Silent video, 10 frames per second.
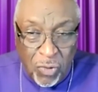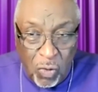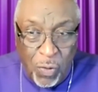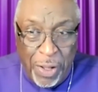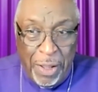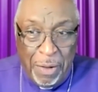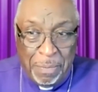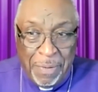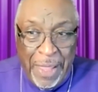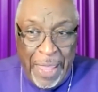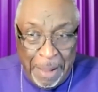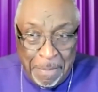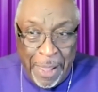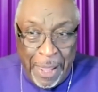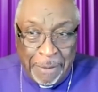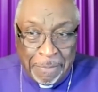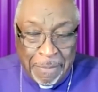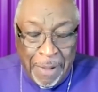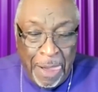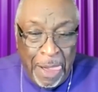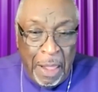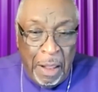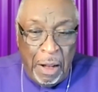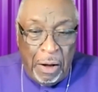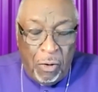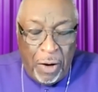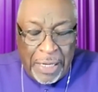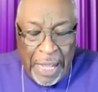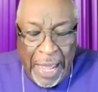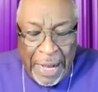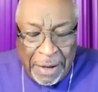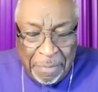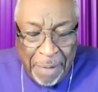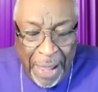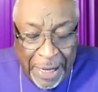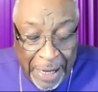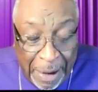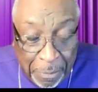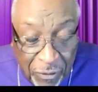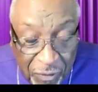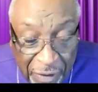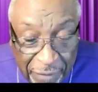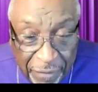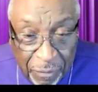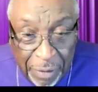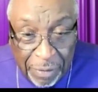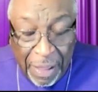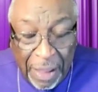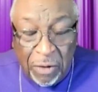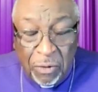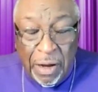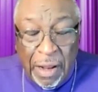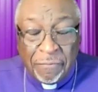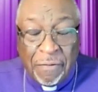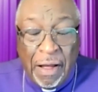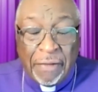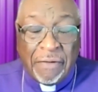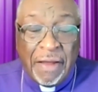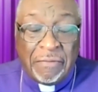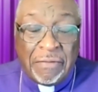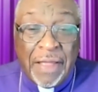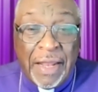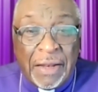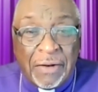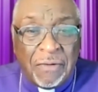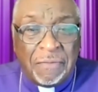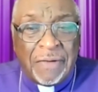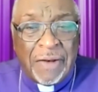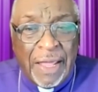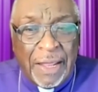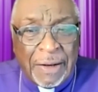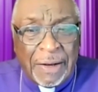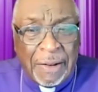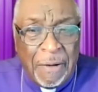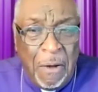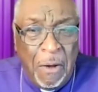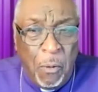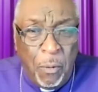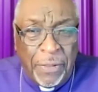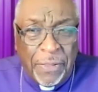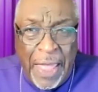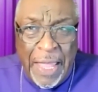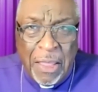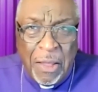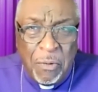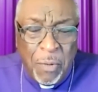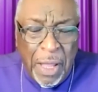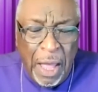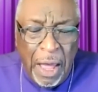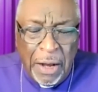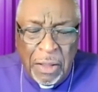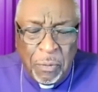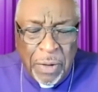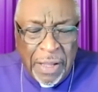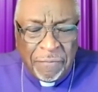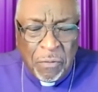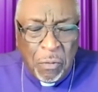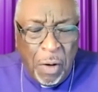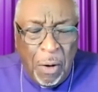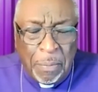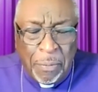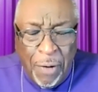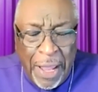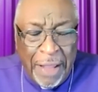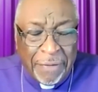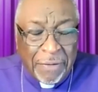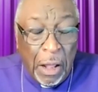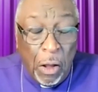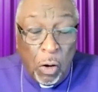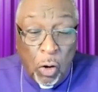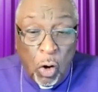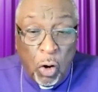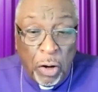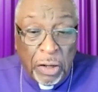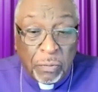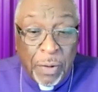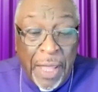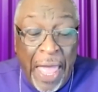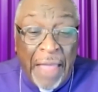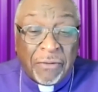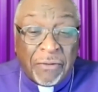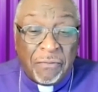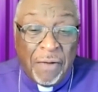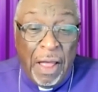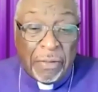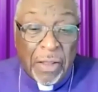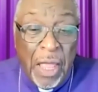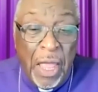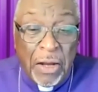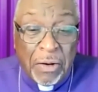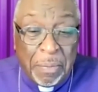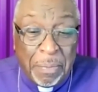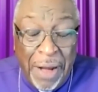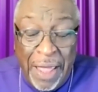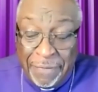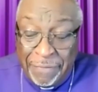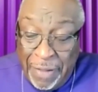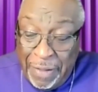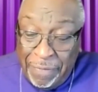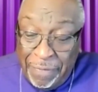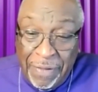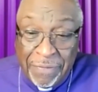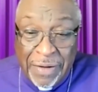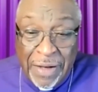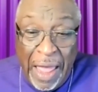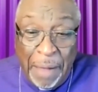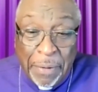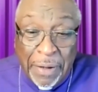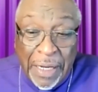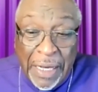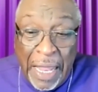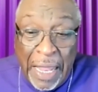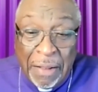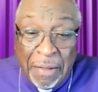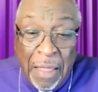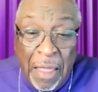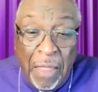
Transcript: to him. Amen. Lord God, in the mighty name of Jesus, we thank you now, Father, for everything that you've done. We thank you, we honor you, we give you all praise and all glory as we ask you, Father, to bless this topic today,